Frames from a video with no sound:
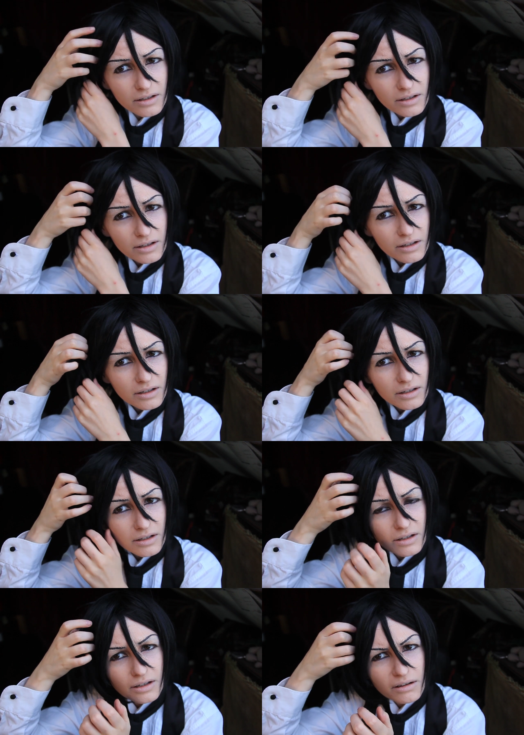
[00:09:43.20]

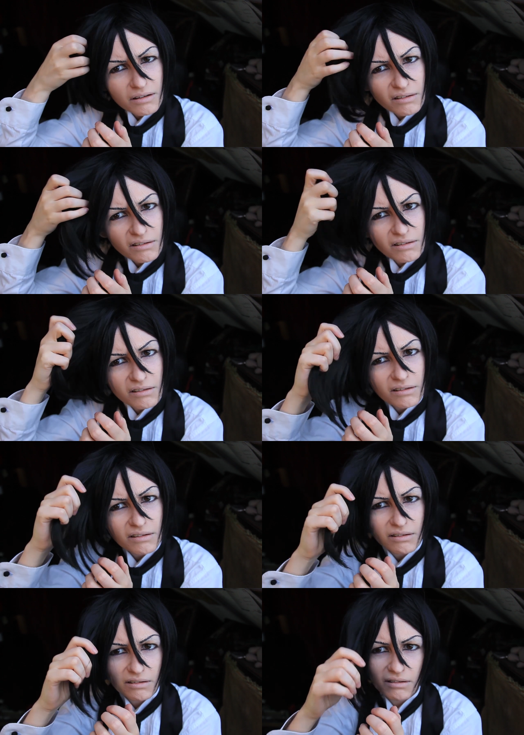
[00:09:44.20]

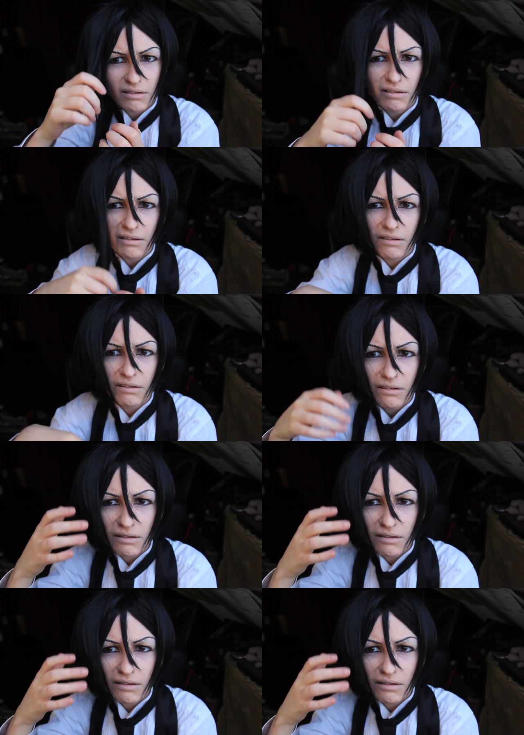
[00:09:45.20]
Nobody speaks.